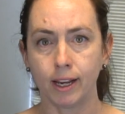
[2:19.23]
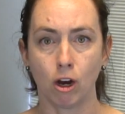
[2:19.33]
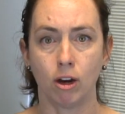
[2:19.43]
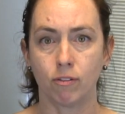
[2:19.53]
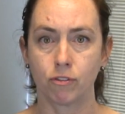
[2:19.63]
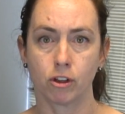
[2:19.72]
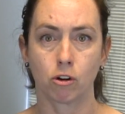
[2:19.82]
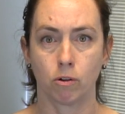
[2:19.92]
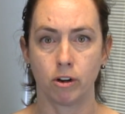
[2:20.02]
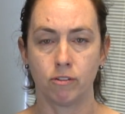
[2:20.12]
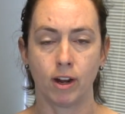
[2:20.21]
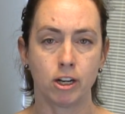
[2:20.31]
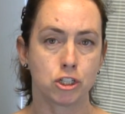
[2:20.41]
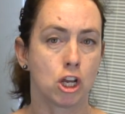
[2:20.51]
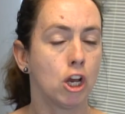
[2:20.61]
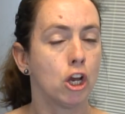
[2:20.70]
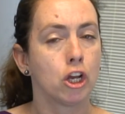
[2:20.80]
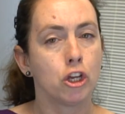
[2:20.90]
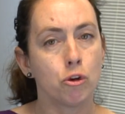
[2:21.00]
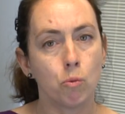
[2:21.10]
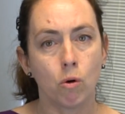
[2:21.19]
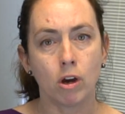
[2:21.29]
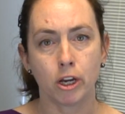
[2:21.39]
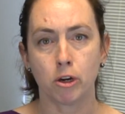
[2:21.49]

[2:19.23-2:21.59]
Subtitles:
off the coronavirus, you want